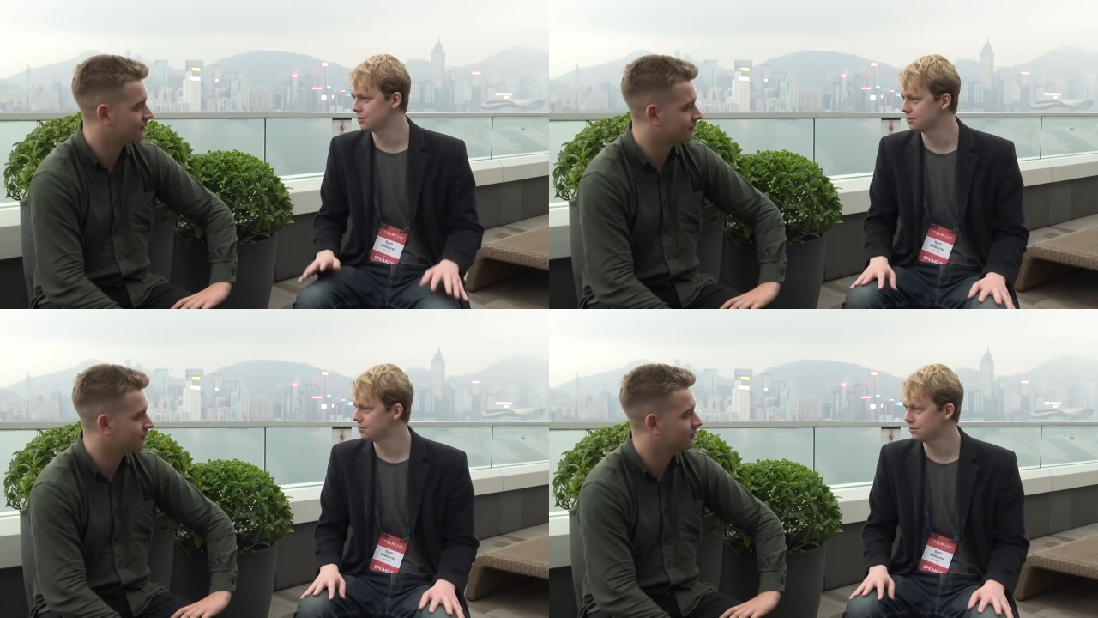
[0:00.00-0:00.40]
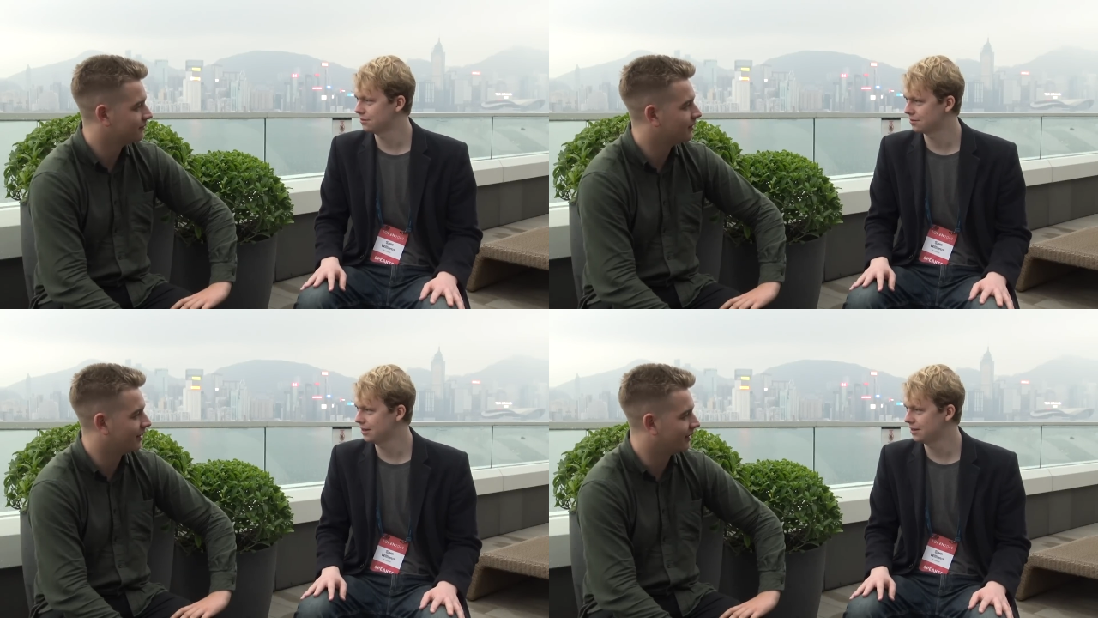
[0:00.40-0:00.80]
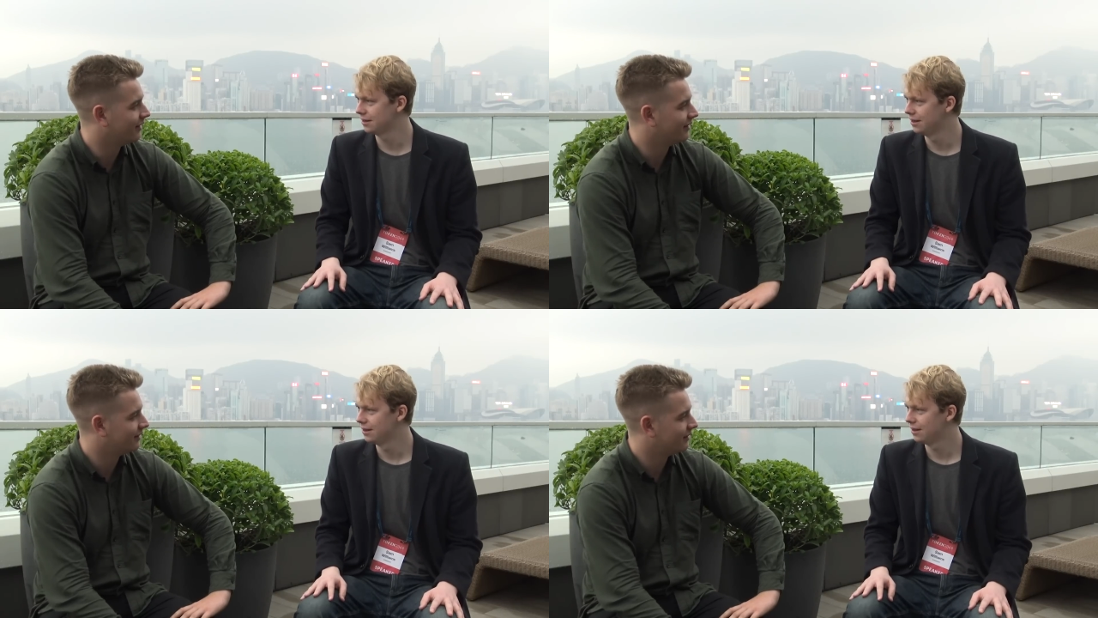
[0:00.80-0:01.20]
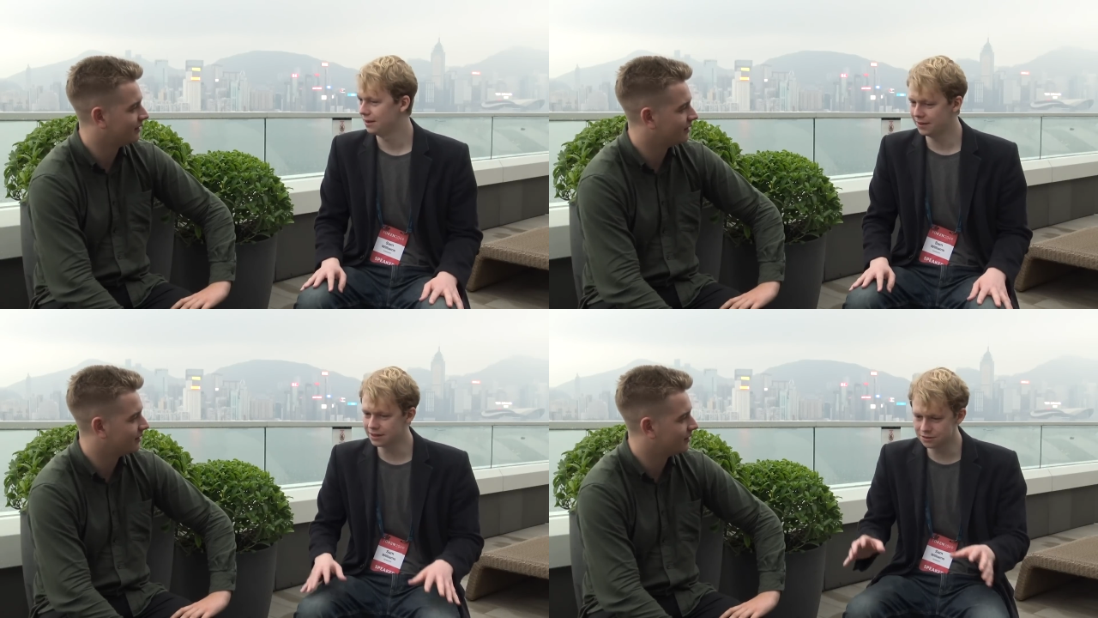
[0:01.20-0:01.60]
Speaker 1: right? Uh-huh. And
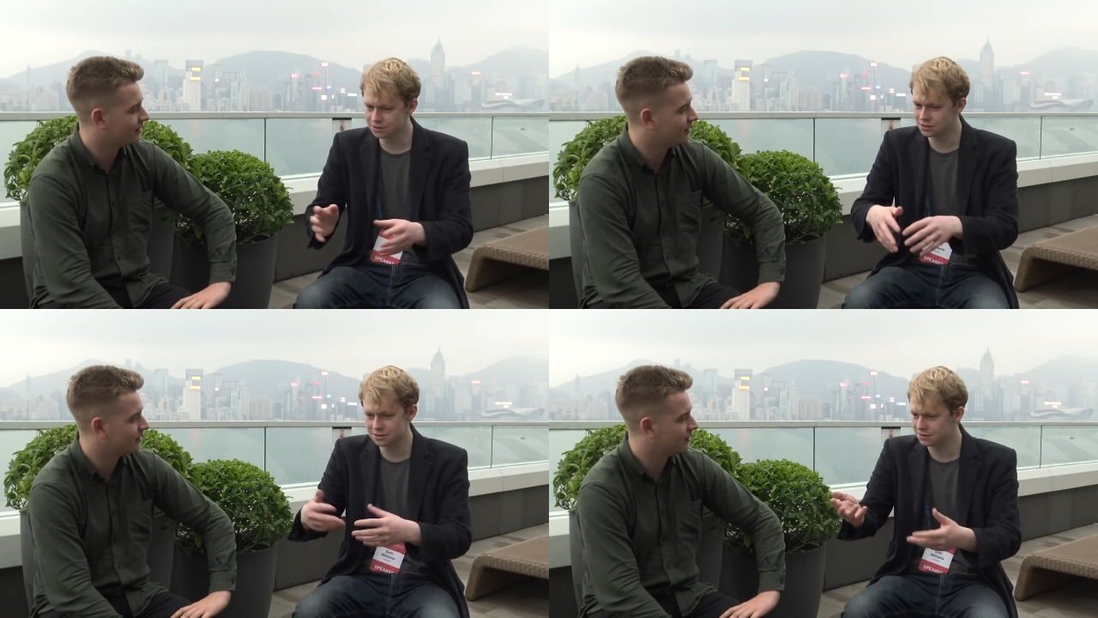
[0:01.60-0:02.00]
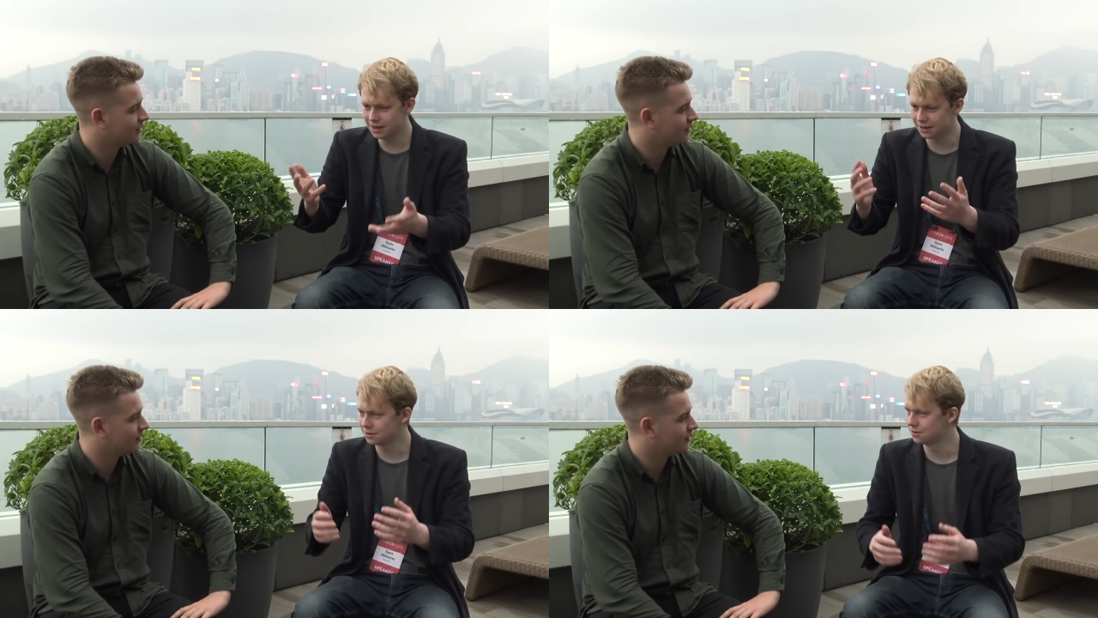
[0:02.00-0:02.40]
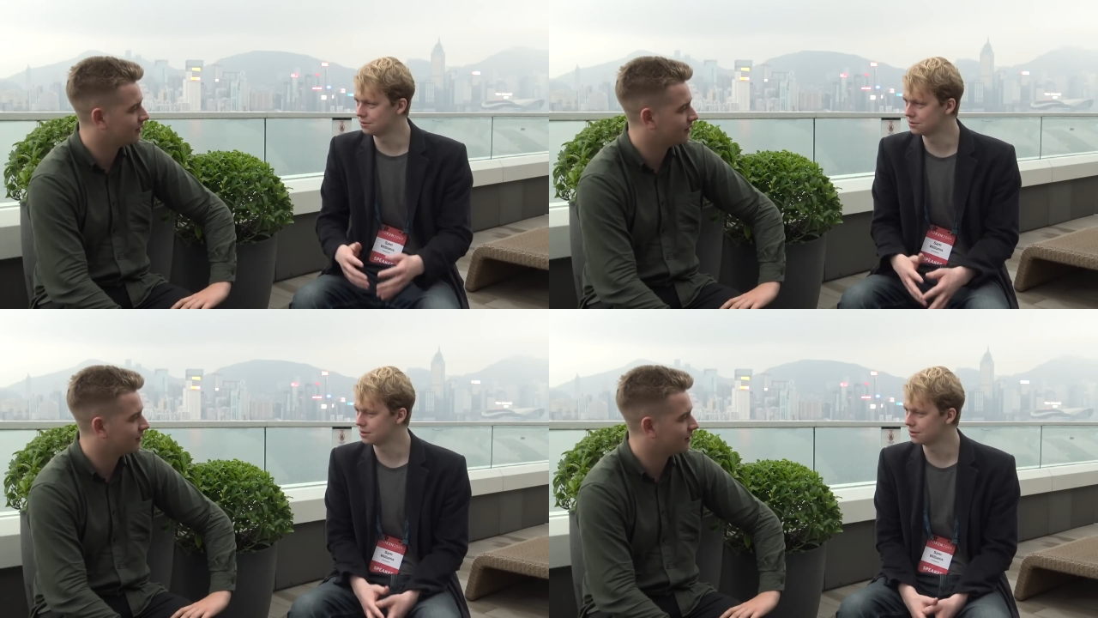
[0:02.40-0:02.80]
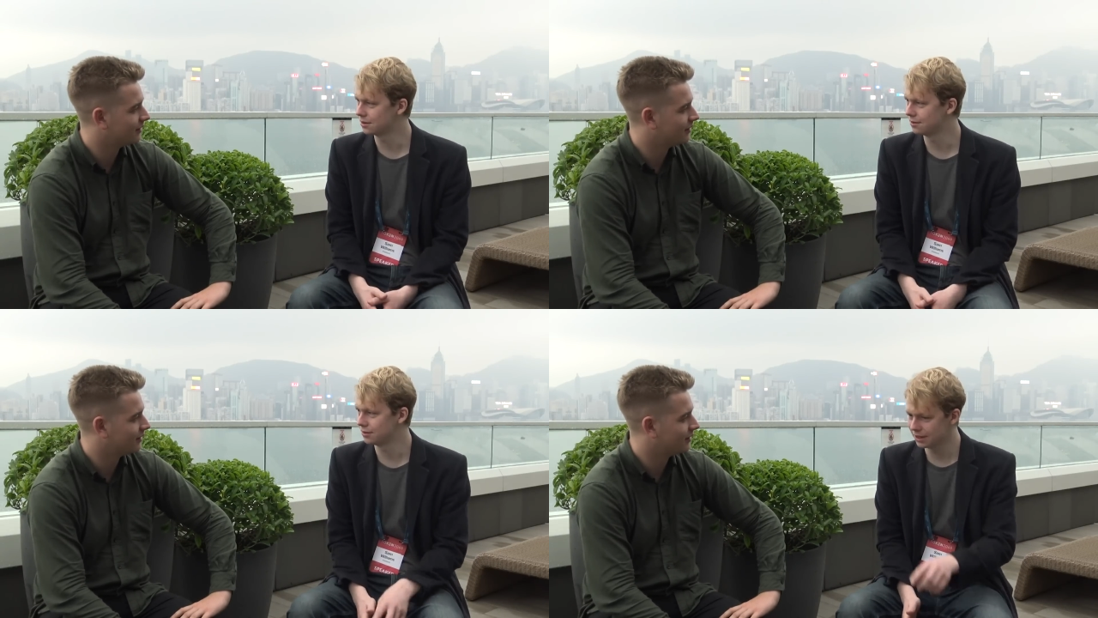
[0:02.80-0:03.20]
then you just, yeah, you use Loki
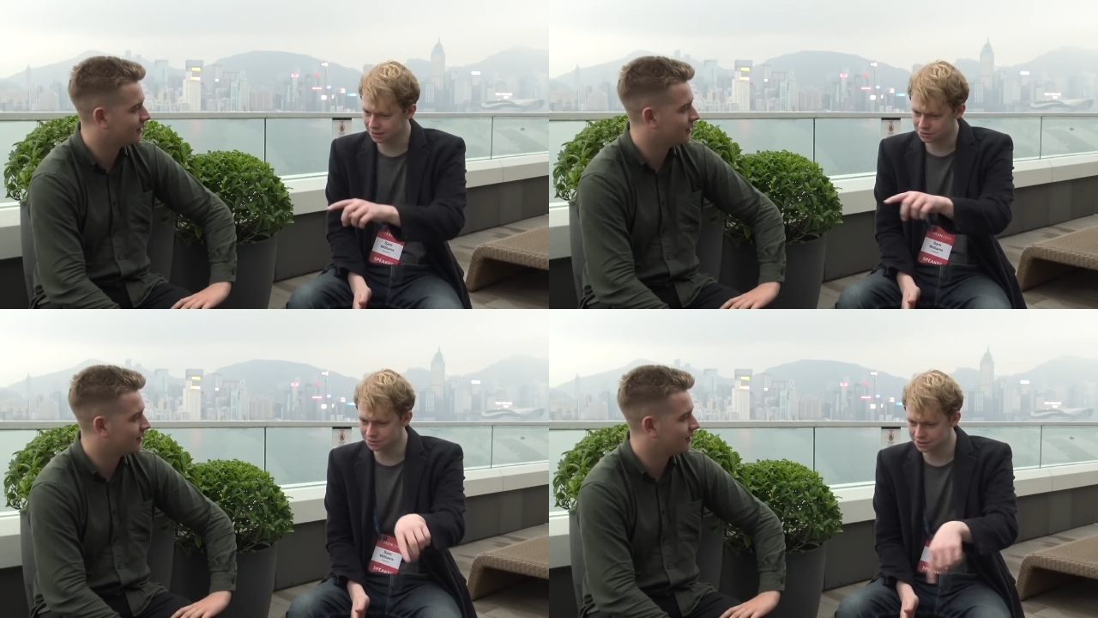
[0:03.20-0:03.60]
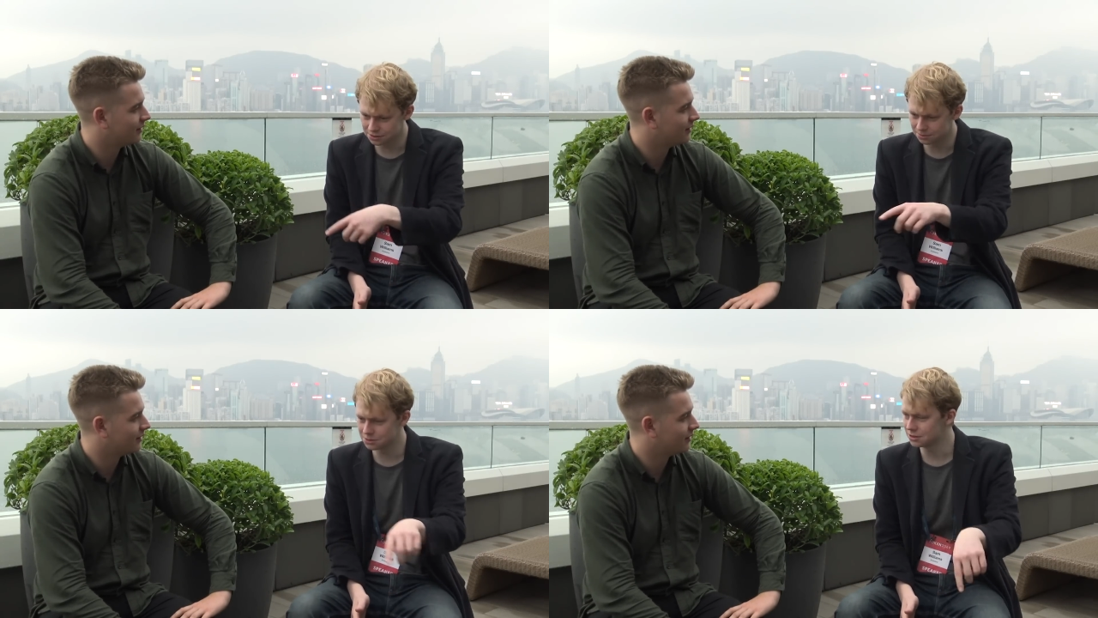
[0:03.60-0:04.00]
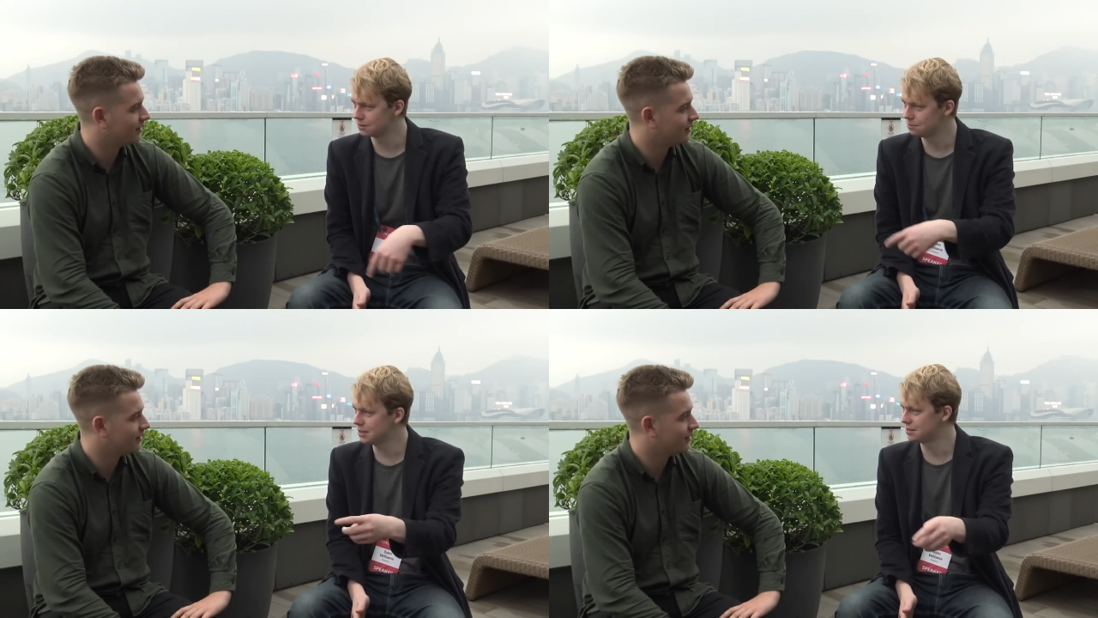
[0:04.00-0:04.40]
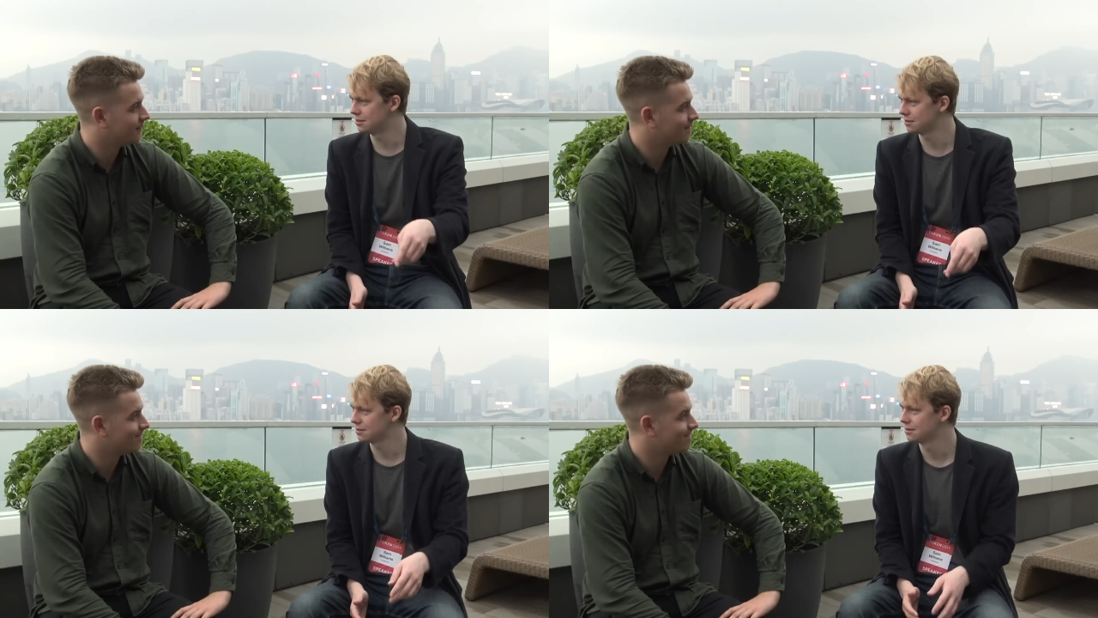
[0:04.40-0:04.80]
for the actual distribution of the
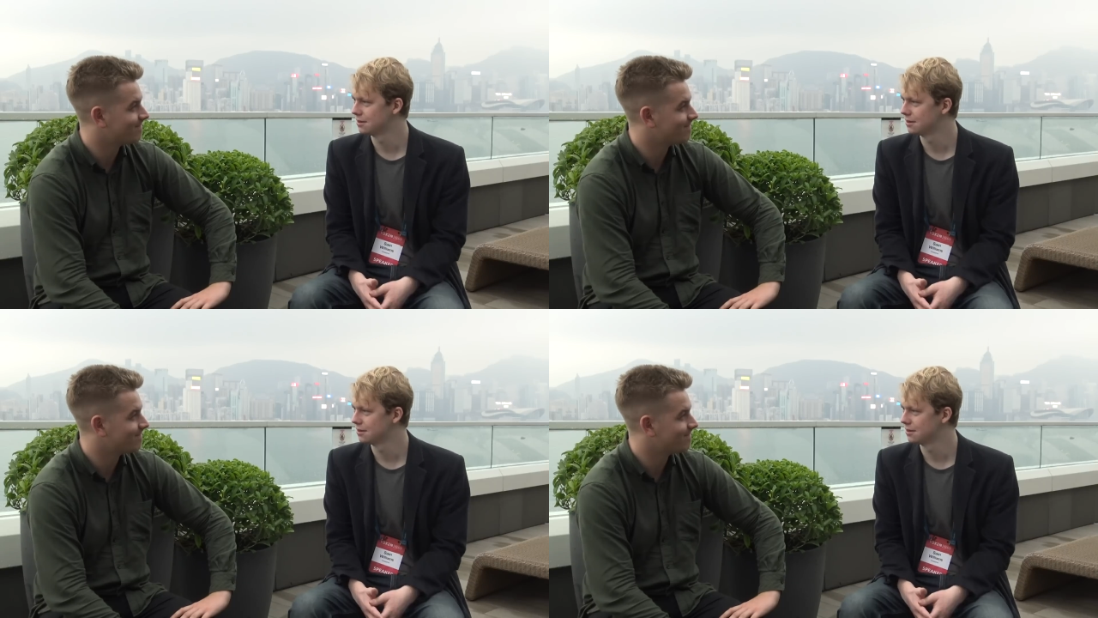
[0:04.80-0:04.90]
messages.